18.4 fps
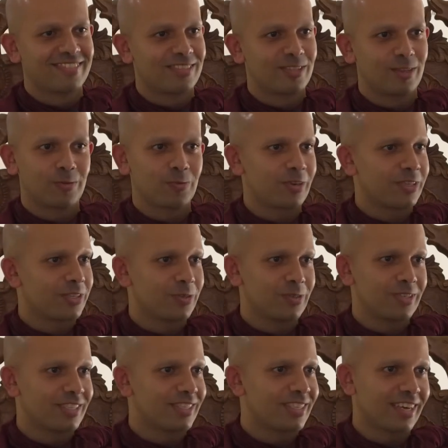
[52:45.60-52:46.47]
Not what
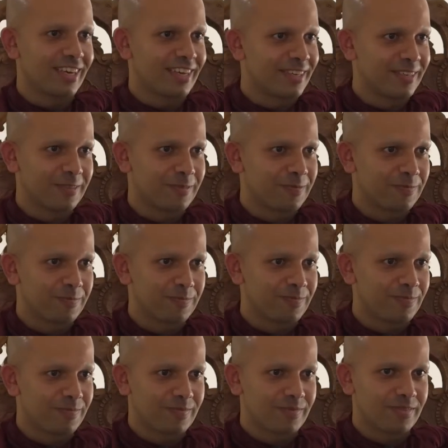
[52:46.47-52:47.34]
you desire.
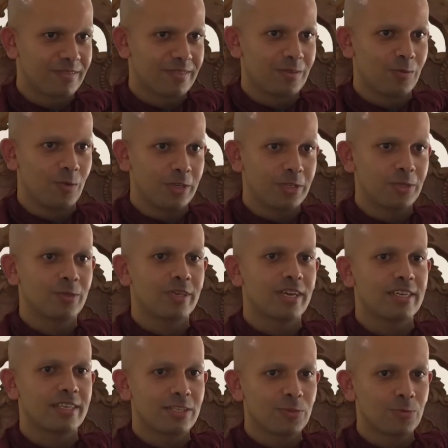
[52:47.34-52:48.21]
What you
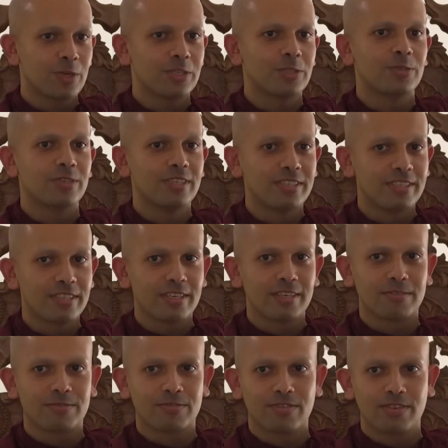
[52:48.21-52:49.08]
get is what you
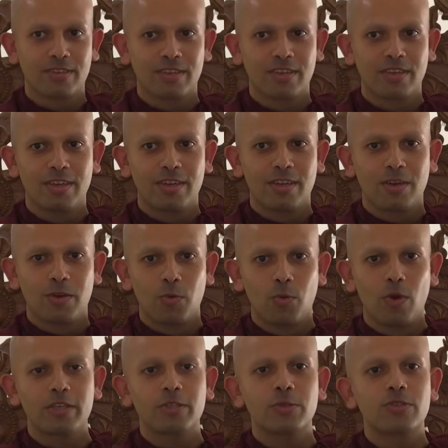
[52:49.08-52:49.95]
deserve.
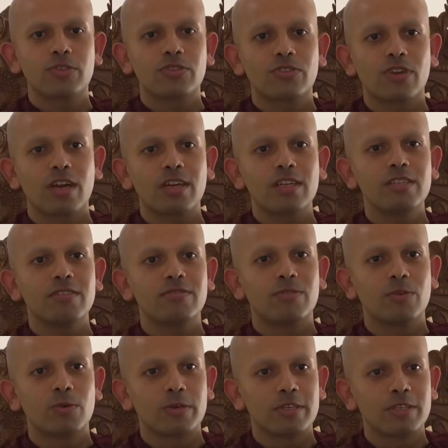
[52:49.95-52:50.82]
What you struggle
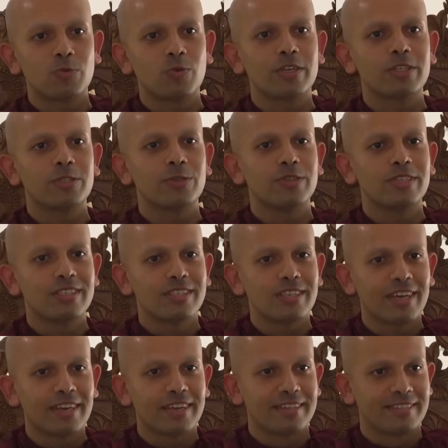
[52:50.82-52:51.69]
for is what you
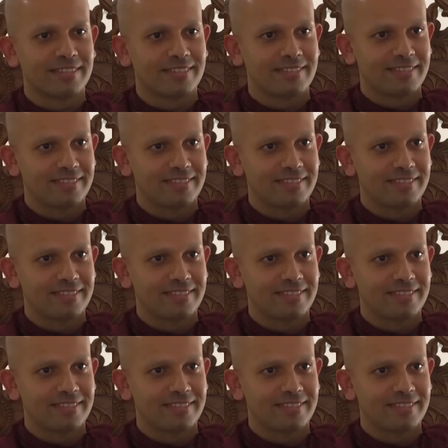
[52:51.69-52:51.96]
desire.